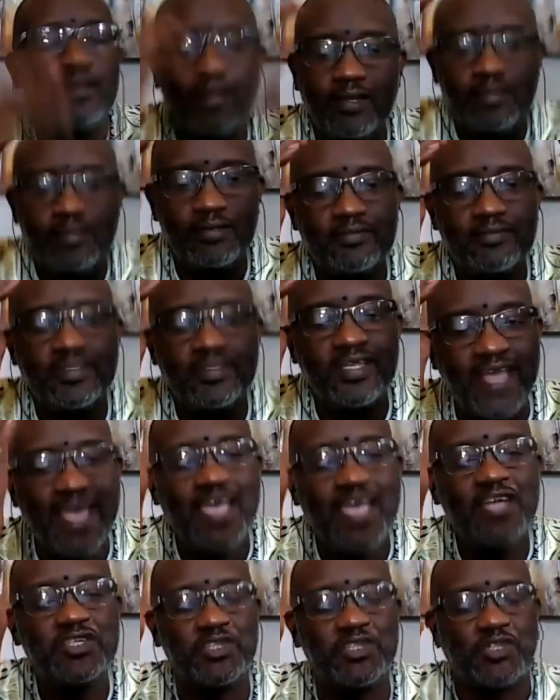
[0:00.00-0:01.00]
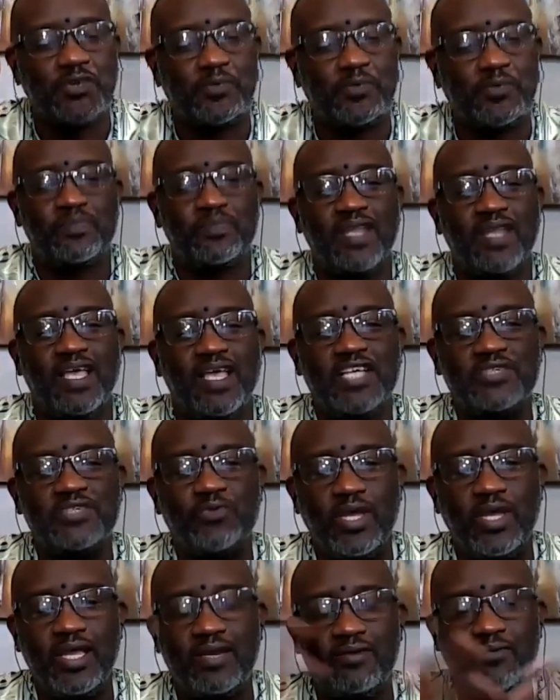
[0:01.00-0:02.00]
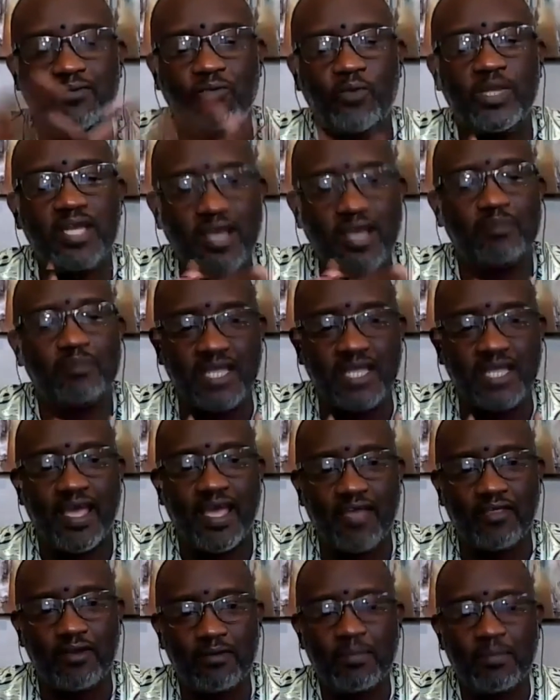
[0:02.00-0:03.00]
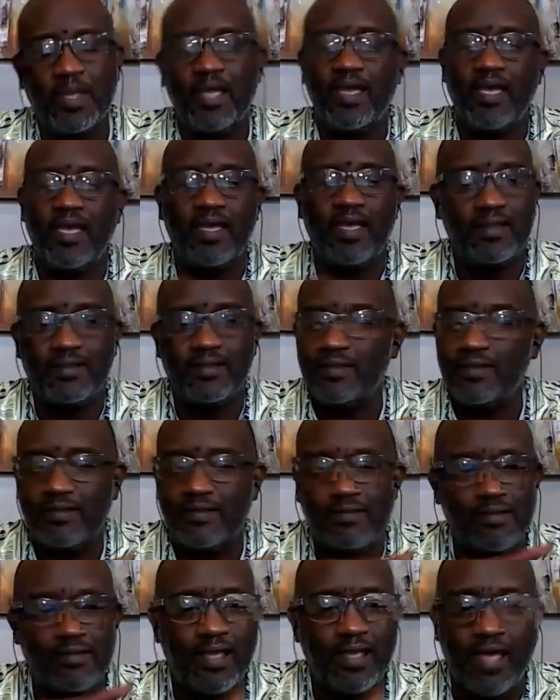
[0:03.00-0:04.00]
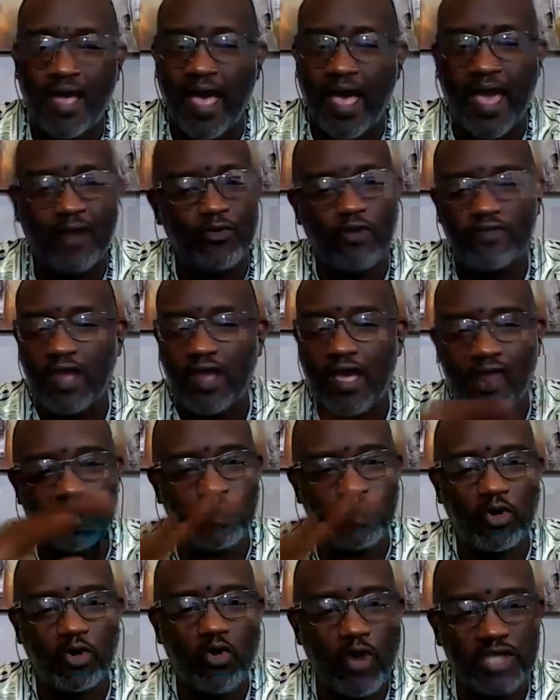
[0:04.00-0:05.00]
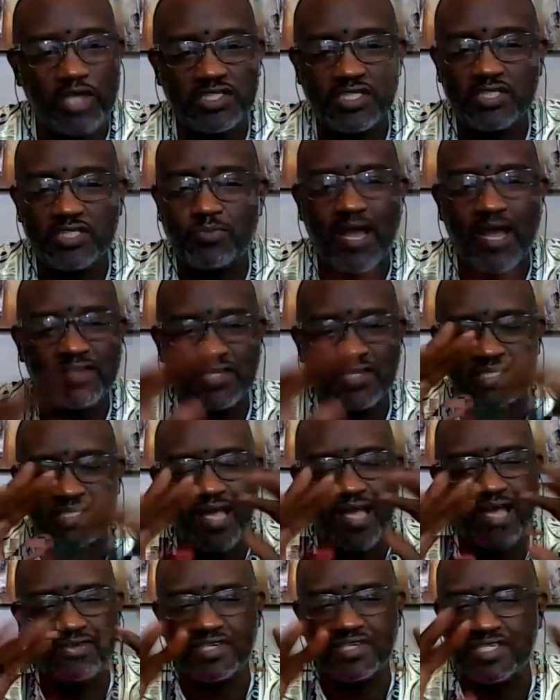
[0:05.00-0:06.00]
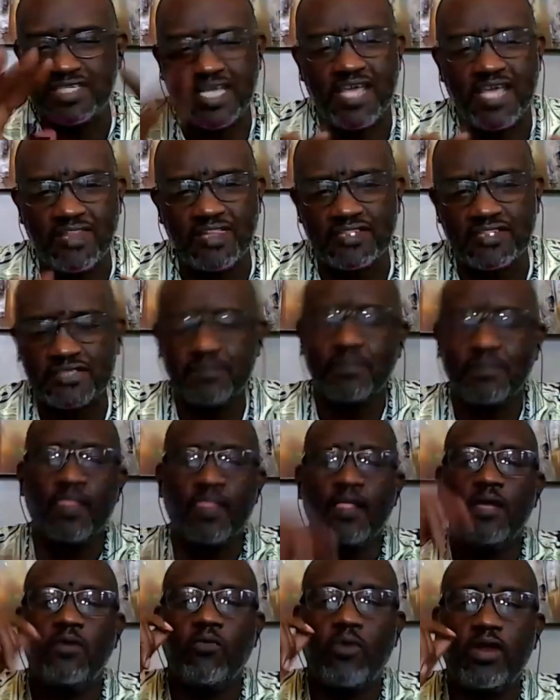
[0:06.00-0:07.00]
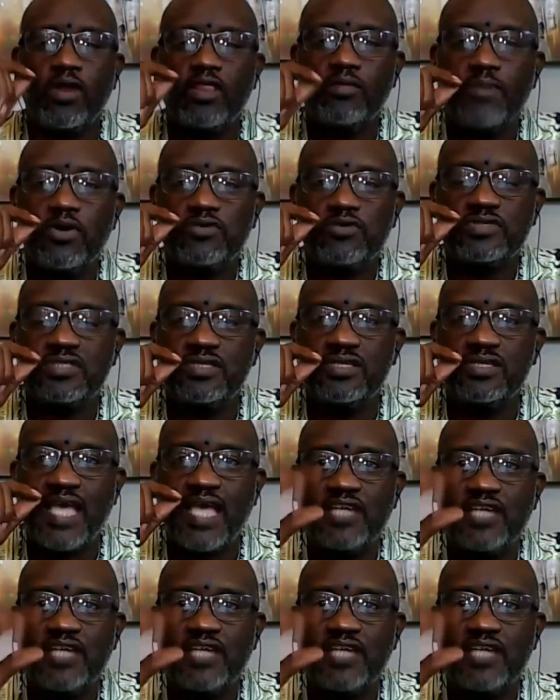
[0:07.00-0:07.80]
And the danger is when we come together. And I don't know if y'all have any more questions, but I'll just say